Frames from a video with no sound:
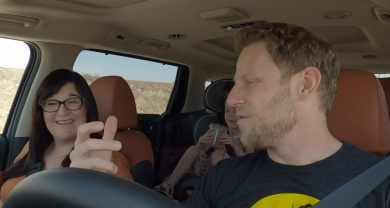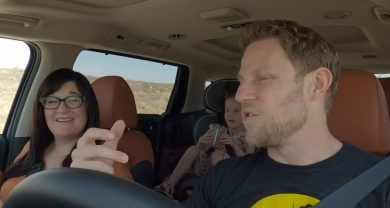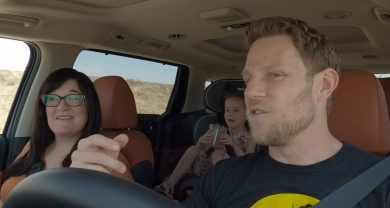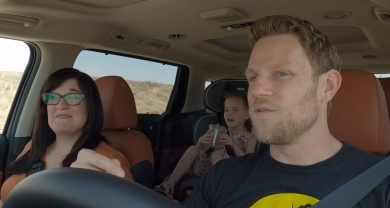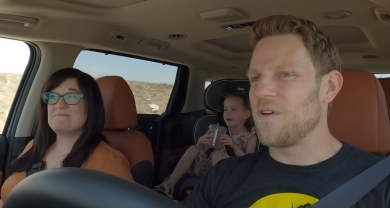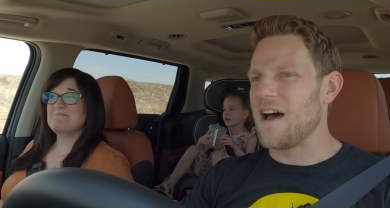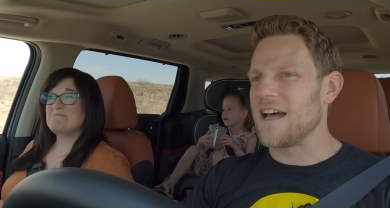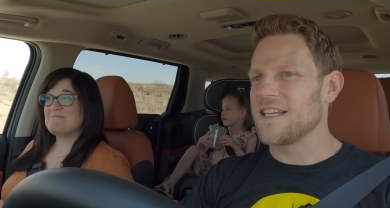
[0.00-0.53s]

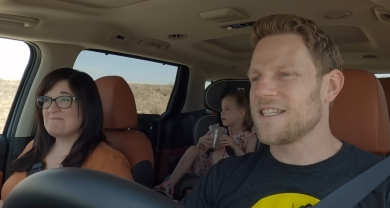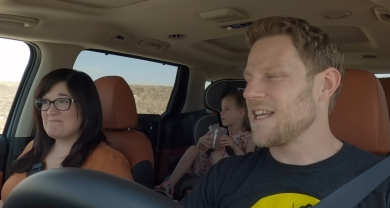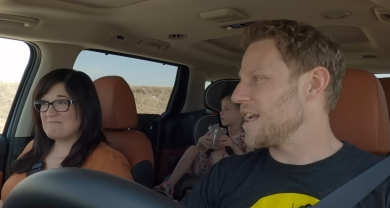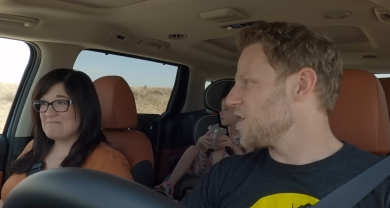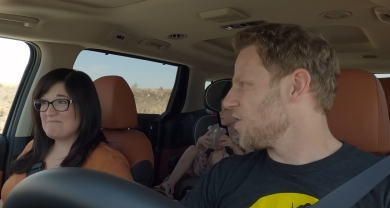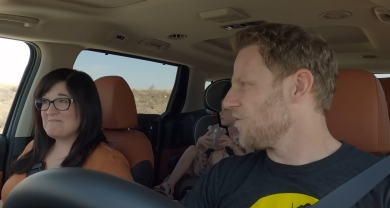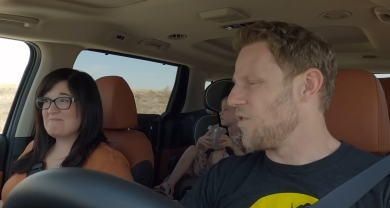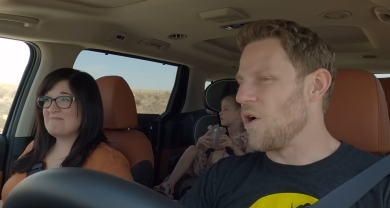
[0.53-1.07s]
Speaker 1: if you've uh,
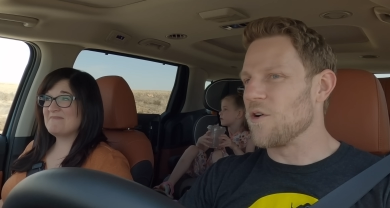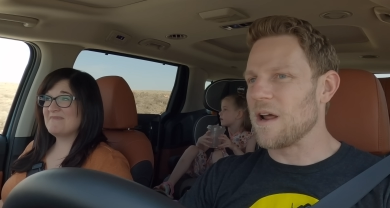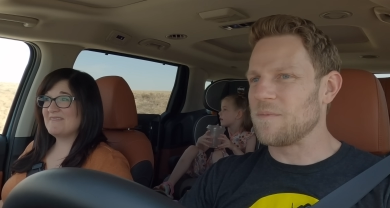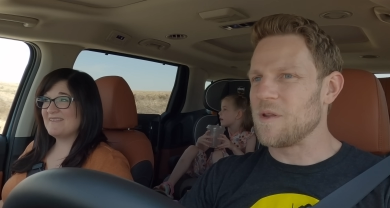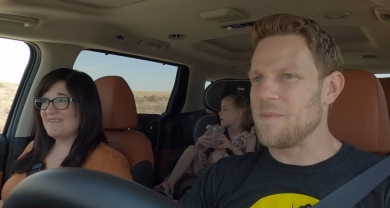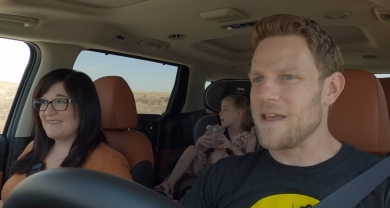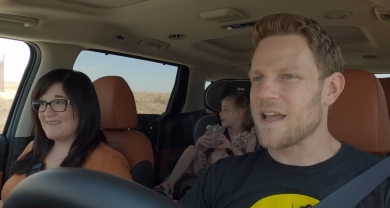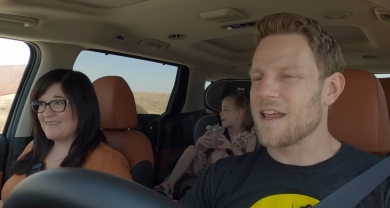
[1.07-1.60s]
set your phone
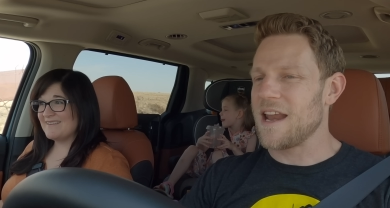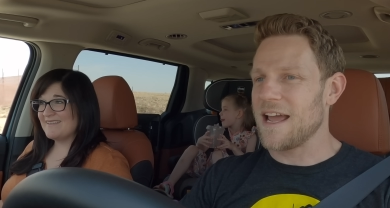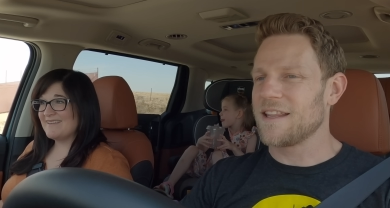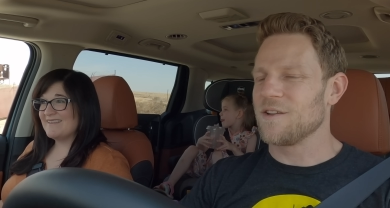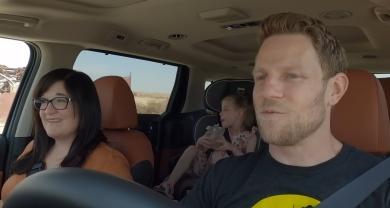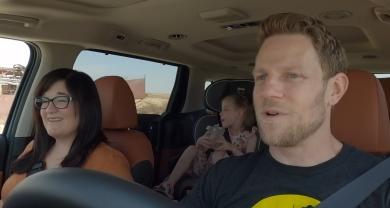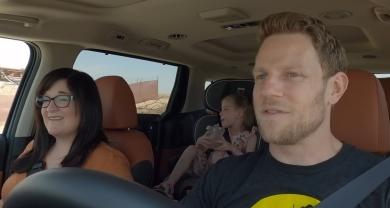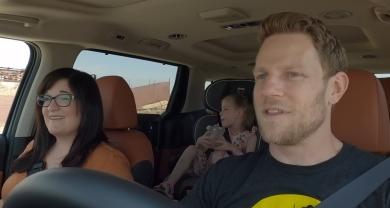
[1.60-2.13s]
up to be
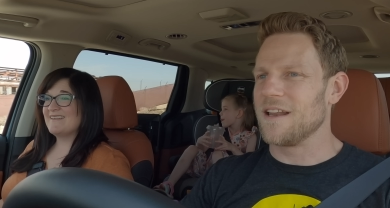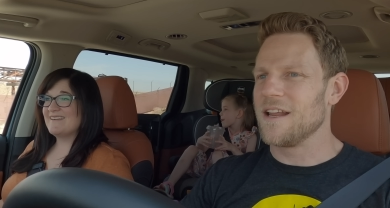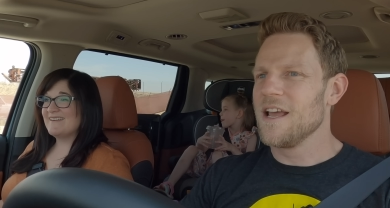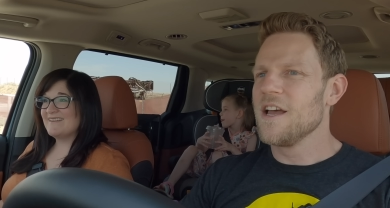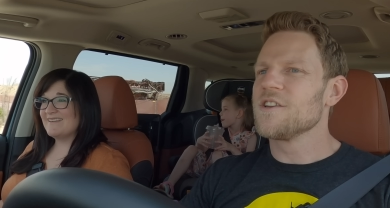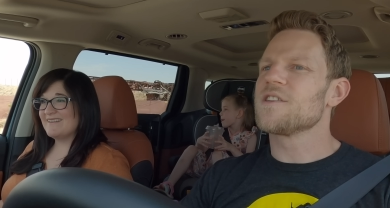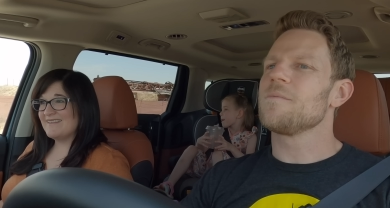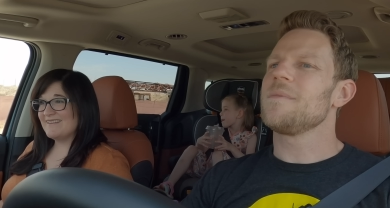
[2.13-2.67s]
connected with it.
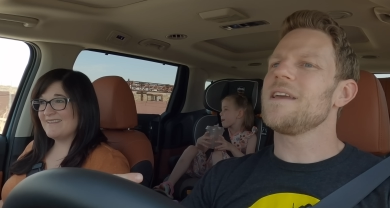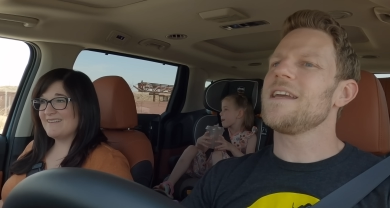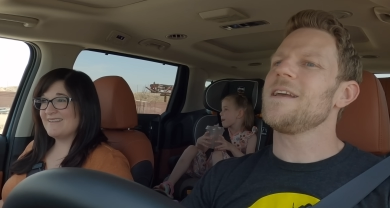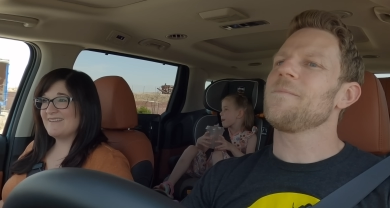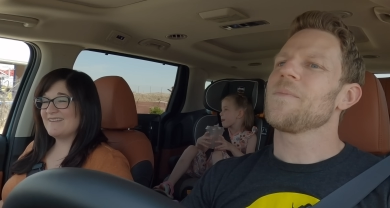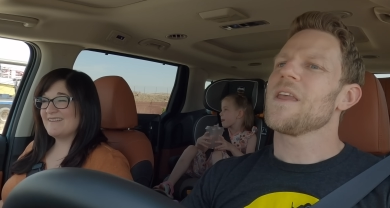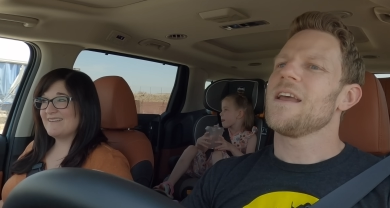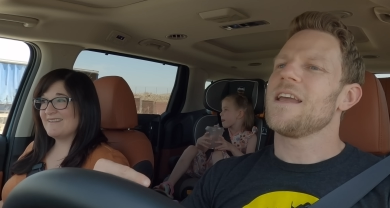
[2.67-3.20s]
To
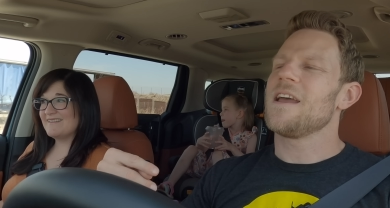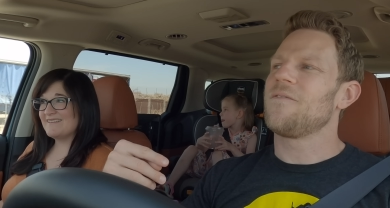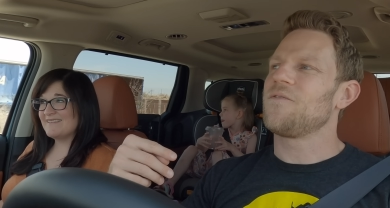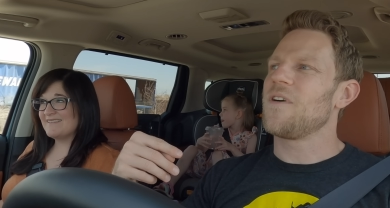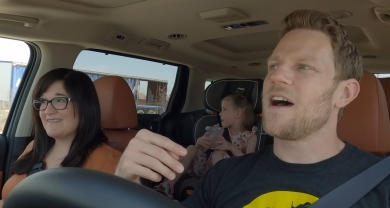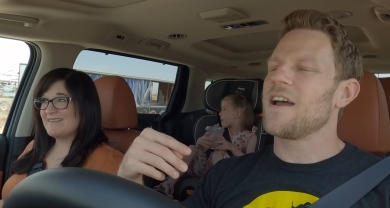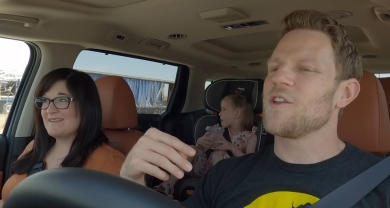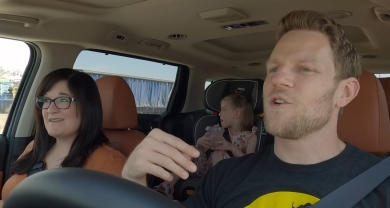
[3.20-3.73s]
me,
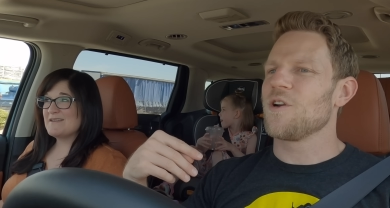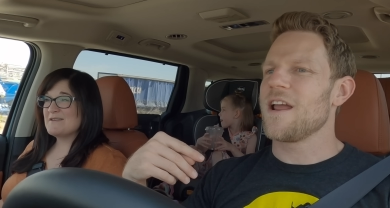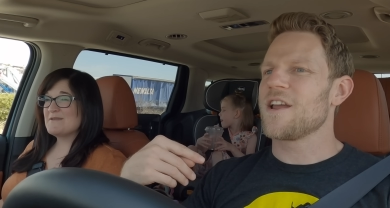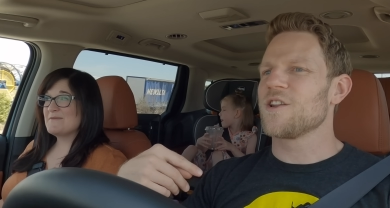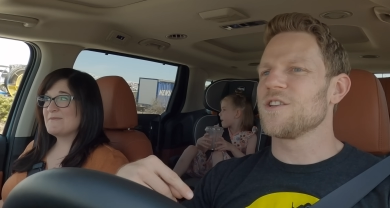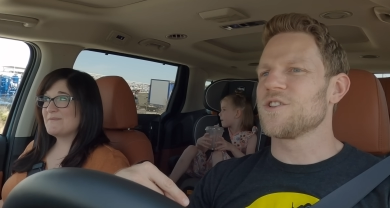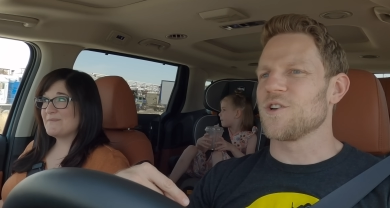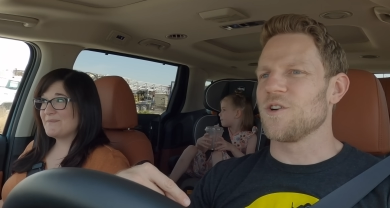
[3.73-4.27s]
if uh, you're
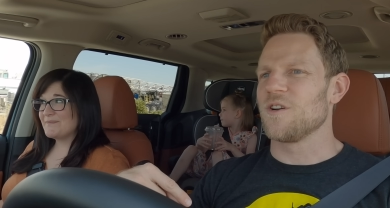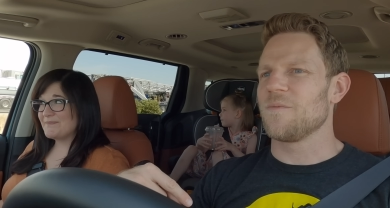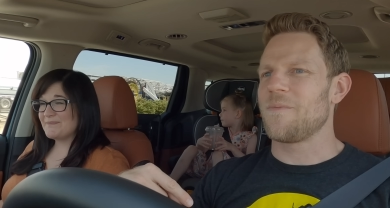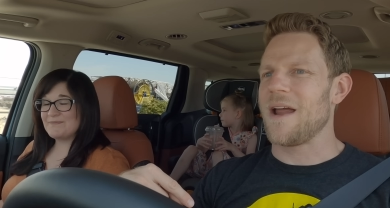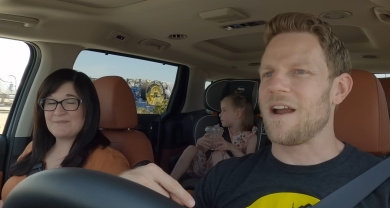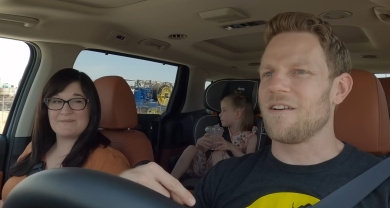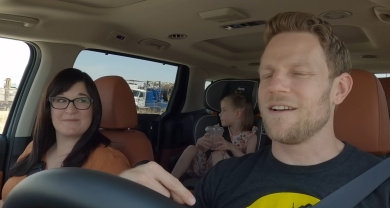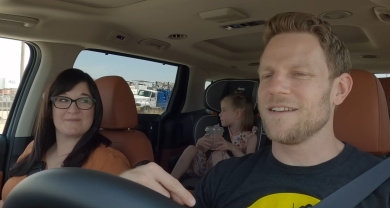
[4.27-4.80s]
a
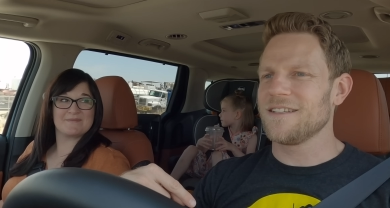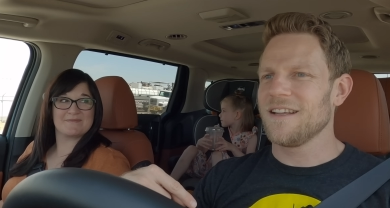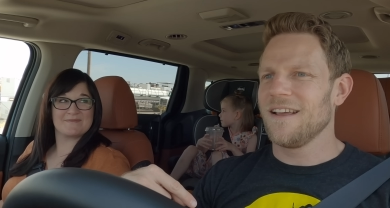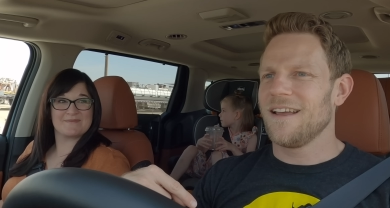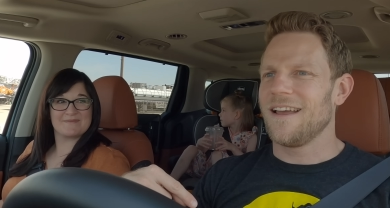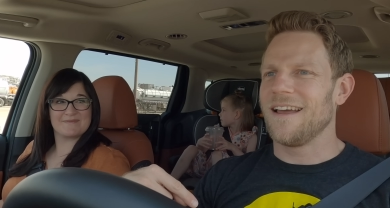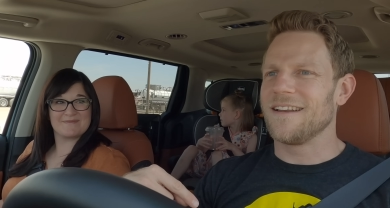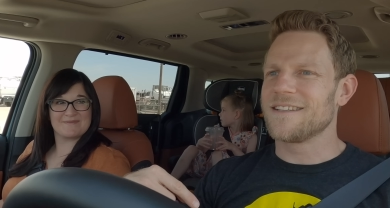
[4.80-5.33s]
concerned parent,
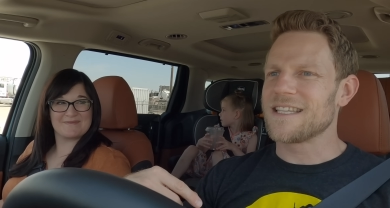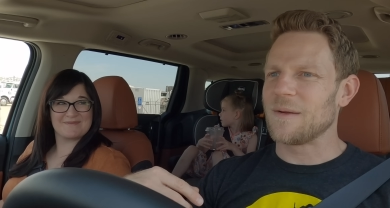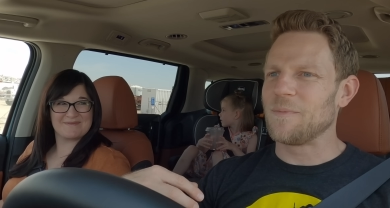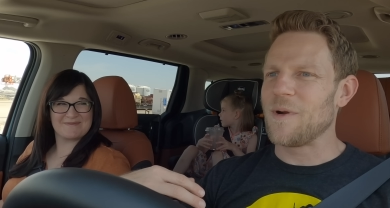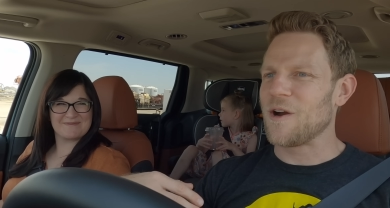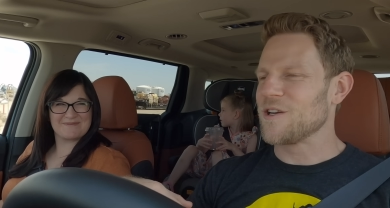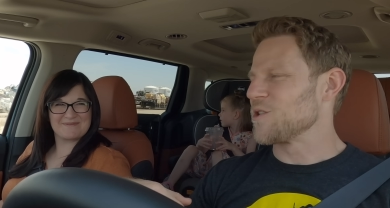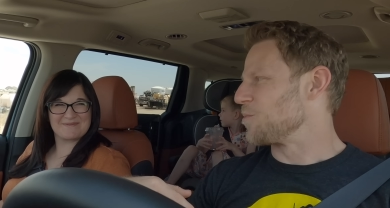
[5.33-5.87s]
and
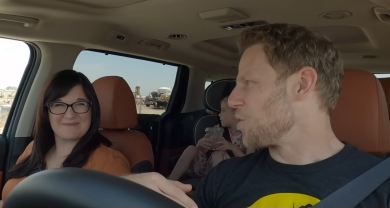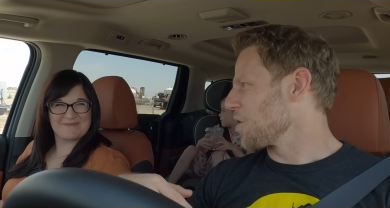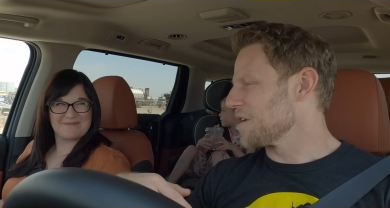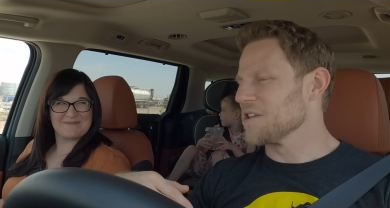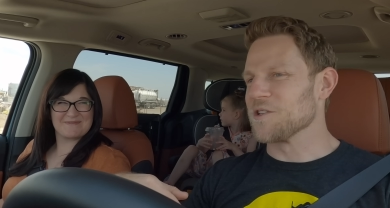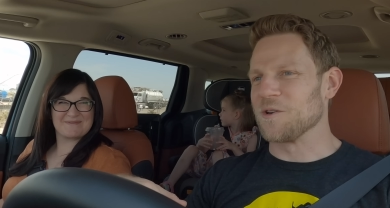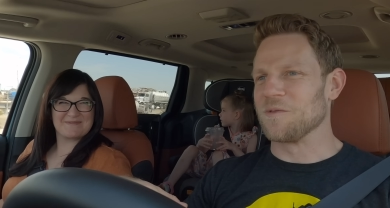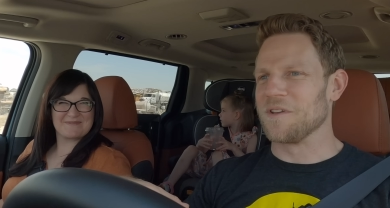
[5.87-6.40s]
some parents are
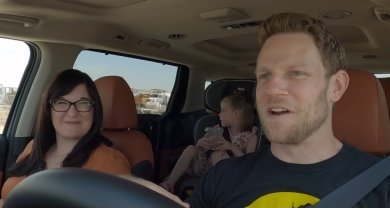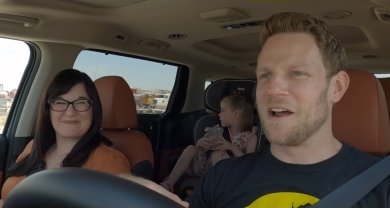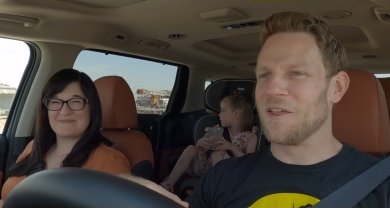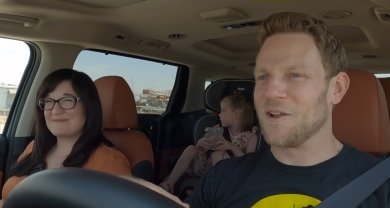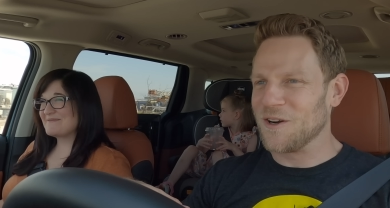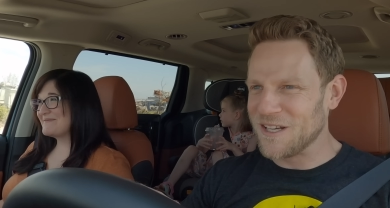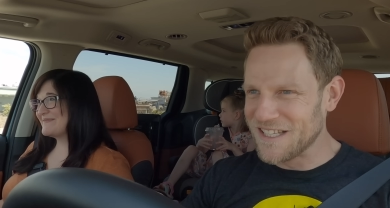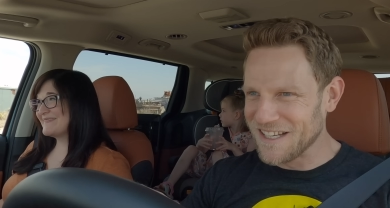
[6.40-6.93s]
more concerned than
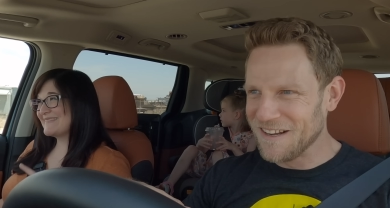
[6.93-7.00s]
others,